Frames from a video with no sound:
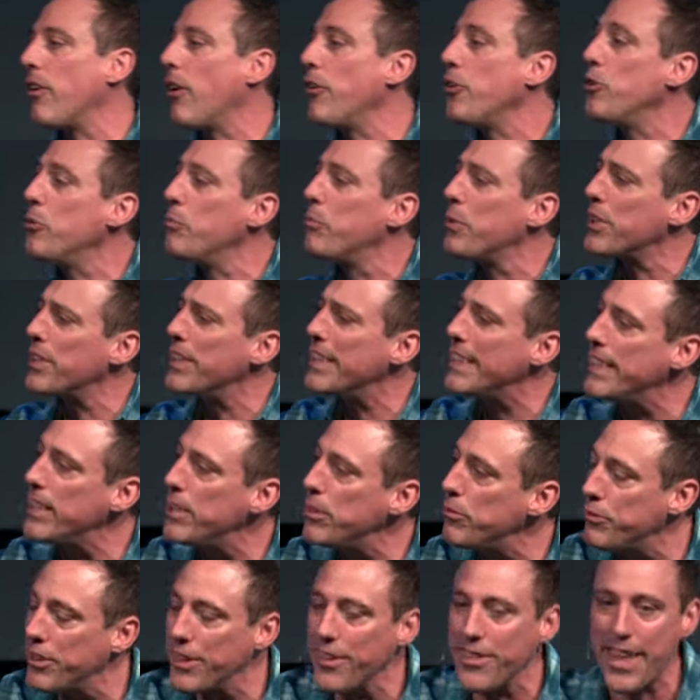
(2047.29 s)
Are you
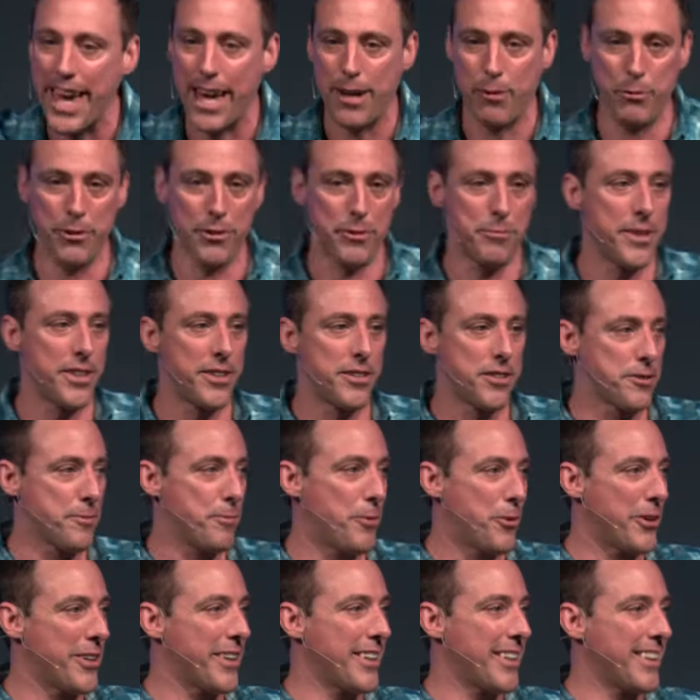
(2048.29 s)
believing that with me this
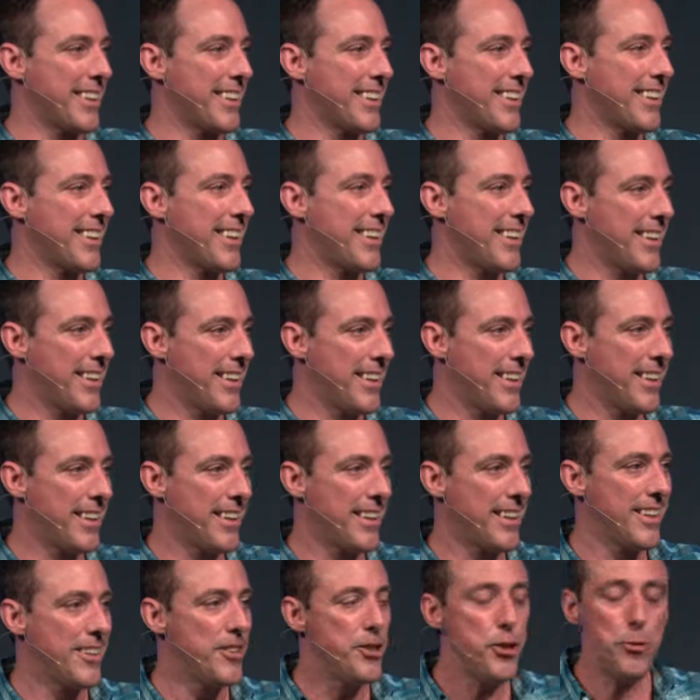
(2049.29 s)
morning?
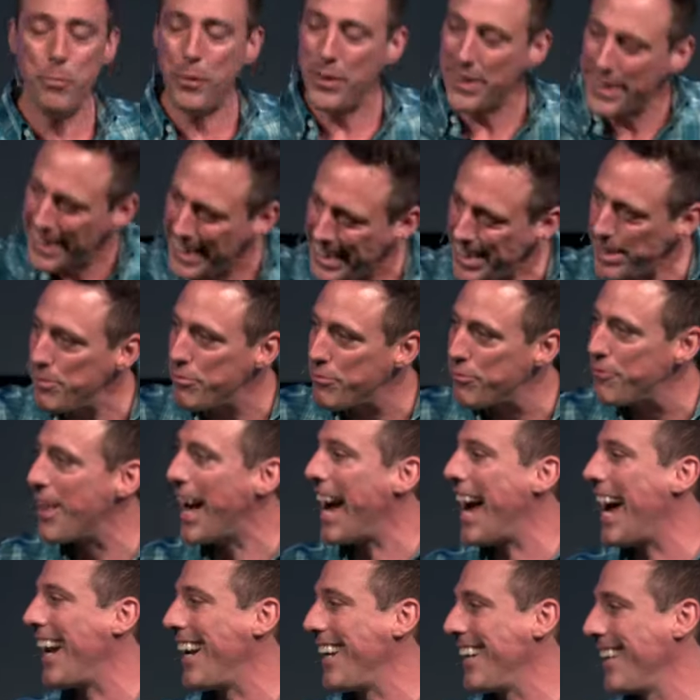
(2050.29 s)
Do you believe
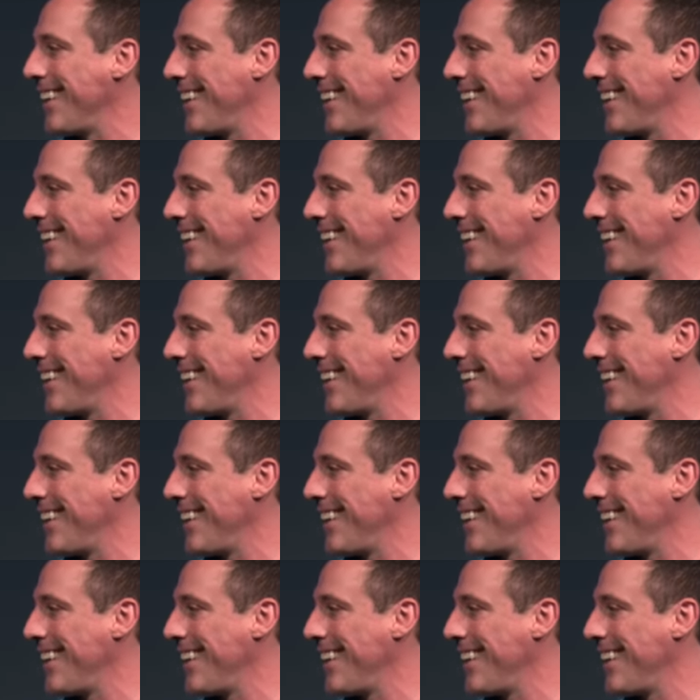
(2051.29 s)
that?